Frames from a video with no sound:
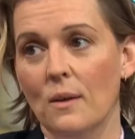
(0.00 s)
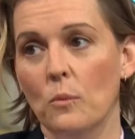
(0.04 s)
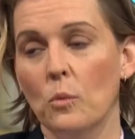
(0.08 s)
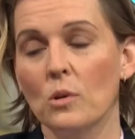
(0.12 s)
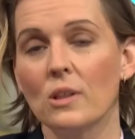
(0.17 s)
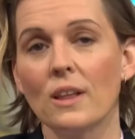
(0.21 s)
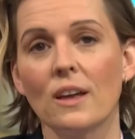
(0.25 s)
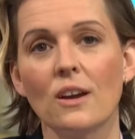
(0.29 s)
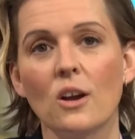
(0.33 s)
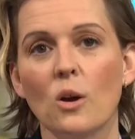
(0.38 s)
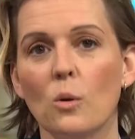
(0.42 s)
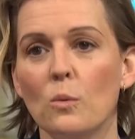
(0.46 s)

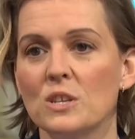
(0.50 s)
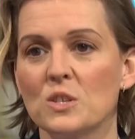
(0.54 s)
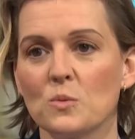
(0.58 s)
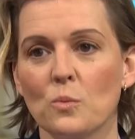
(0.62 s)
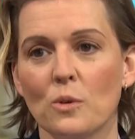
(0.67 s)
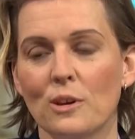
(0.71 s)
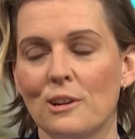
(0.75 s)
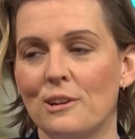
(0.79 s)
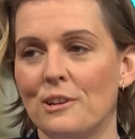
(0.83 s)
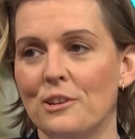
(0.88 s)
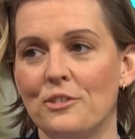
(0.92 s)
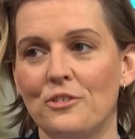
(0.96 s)
well, I always
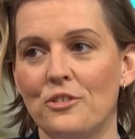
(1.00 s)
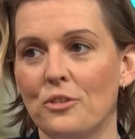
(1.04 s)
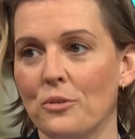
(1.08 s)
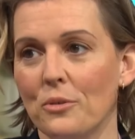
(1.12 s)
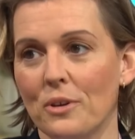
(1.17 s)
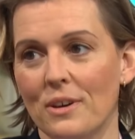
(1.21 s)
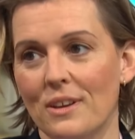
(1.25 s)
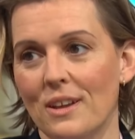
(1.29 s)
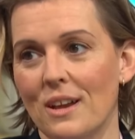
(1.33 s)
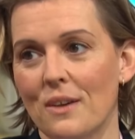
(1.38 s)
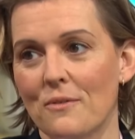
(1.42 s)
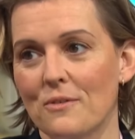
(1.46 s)
wanted to do
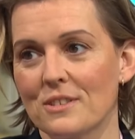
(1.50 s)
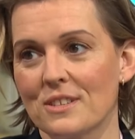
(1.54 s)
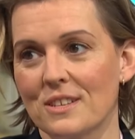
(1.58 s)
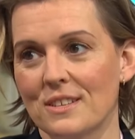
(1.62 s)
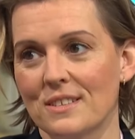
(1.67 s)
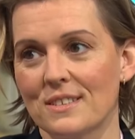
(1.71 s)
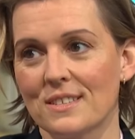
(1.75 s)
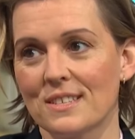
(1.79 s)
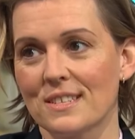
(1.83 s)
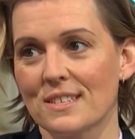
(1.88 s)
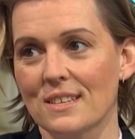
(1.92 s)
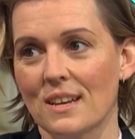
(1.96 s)
it. Ever
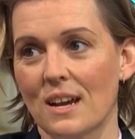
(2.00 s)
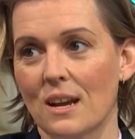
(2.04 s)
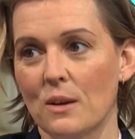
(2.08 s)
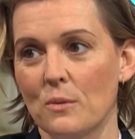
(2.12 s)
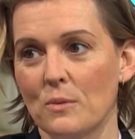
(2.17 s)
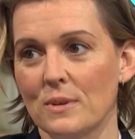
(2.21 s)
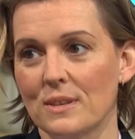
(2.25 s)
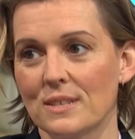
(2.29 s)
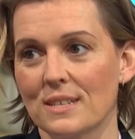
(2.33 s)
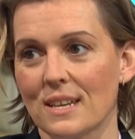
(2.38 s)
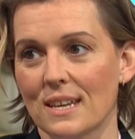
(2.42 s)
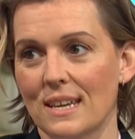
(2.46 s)
since I
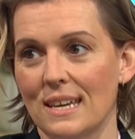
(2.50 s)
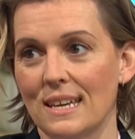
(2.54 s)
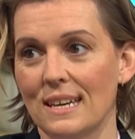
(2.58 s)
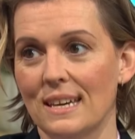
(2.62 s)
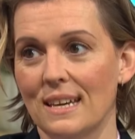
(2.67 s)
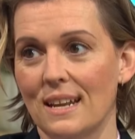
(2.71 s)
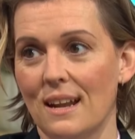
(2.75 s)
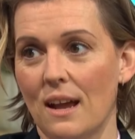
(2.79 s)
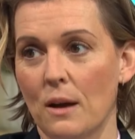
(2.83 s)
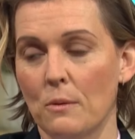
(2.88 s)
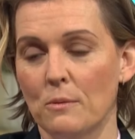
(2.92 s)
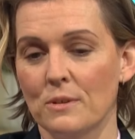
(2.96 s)
was a
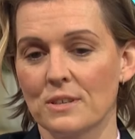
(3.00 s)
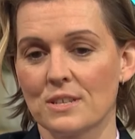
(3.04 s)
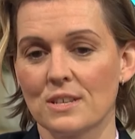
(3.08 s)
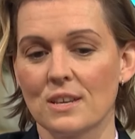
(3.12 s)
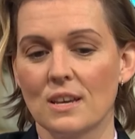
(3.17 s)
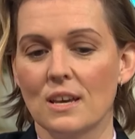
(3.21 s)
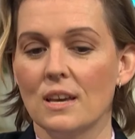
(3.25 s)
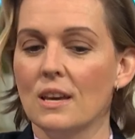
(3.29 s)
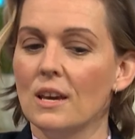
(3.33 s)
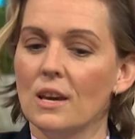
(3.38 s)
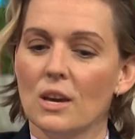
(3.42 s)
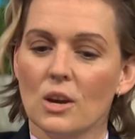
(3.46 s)
kid, I was
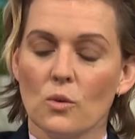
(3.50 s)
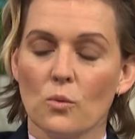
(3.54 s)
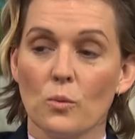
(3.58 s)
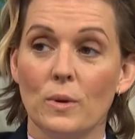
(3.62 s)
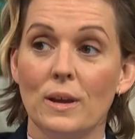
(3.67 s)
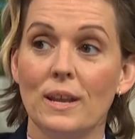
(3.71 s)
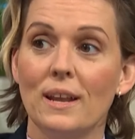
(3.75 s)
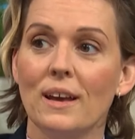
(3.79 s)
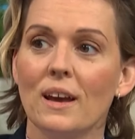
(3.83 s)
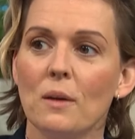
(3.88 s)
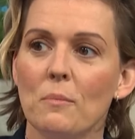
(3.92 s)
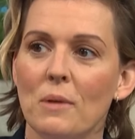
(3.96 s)

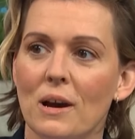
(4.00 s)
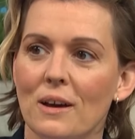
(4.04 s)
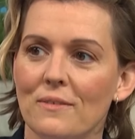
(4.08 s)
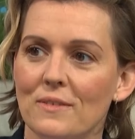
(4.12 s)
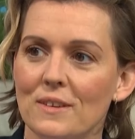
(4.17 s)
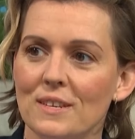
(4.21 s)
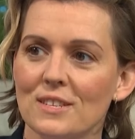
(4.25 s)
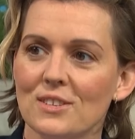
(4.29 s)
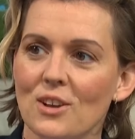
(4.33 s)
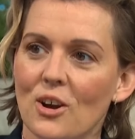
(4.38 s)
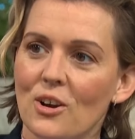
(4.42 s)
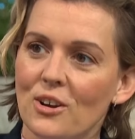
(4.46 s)
reading about
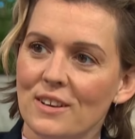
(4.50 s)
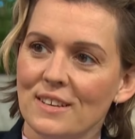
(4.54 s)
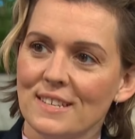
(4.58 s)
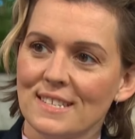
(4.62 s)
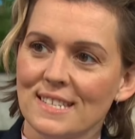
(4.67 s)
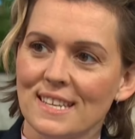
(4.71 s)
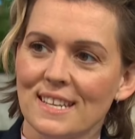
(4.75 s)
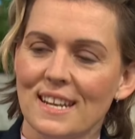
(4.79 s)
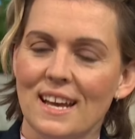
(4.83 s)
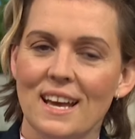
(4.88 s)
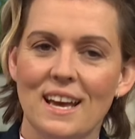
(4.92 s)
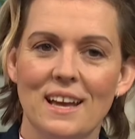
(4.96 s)
these
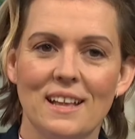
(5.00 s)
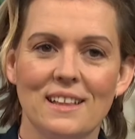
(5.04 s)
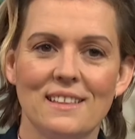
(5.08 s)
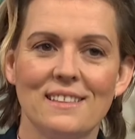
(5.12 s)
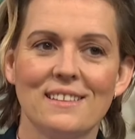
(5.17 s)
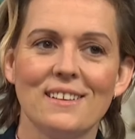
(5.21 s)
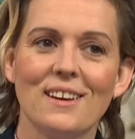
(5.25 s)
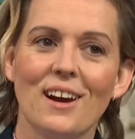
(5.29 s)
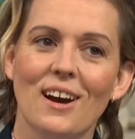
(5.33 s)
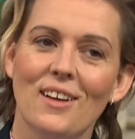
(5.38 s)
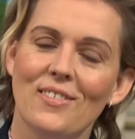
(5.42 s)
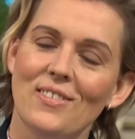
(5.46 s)
artists, and I
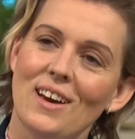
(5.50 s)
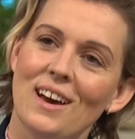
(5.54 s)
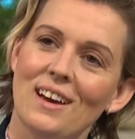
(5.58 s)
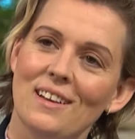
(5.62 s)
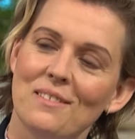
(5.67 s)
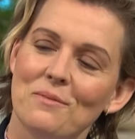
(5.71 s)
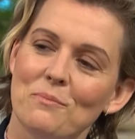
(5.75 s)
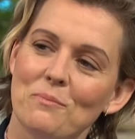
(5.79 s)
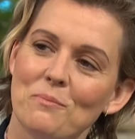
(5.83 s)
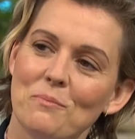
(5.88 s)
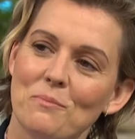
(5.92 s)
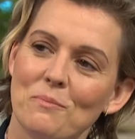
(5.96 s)
had got
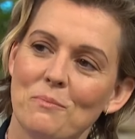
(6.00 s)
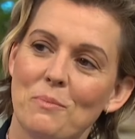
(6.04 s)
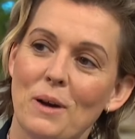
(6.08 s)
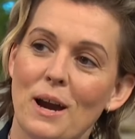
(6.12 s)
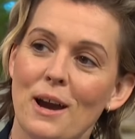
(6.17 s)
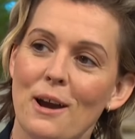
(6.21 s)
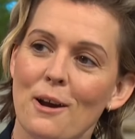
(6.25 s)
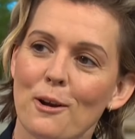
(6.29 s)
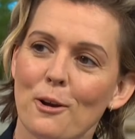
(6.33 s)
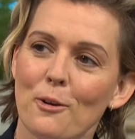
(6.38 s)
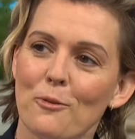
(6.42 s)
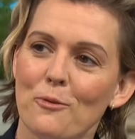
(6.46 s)
that
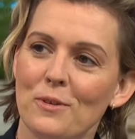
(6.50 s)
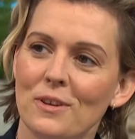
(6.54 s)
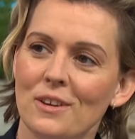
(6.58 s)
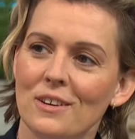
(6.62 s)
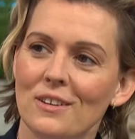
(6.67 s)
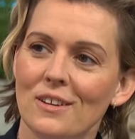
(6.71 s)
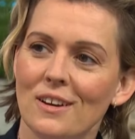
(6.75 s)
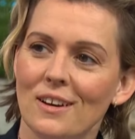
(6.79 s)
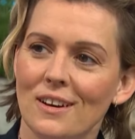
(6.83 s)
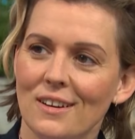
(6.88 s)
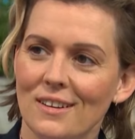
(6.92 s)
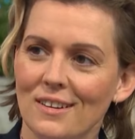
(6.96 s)
biography,
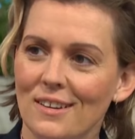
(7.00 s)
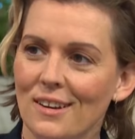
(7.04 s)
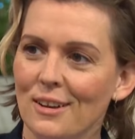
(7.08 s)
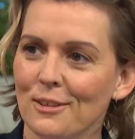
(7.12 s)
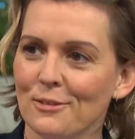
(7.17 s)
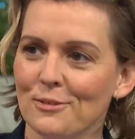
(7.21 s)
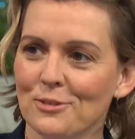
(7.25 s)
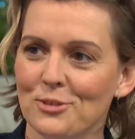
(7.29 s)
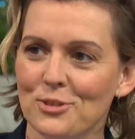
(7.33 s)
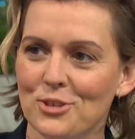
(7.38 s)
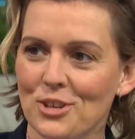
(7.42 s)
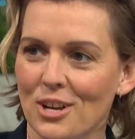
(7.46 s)

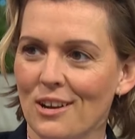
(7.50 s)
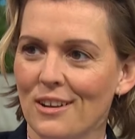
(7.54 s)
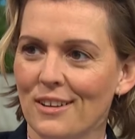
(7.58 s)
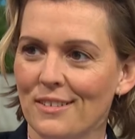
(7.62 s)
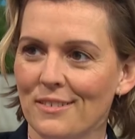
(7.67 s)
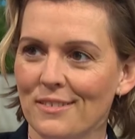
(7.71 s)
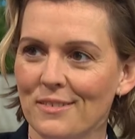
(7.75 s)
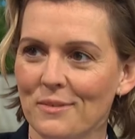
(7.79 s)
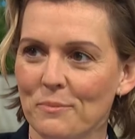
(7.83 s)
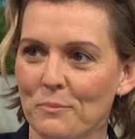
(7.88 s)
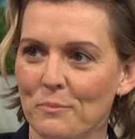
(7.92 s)
Elton John,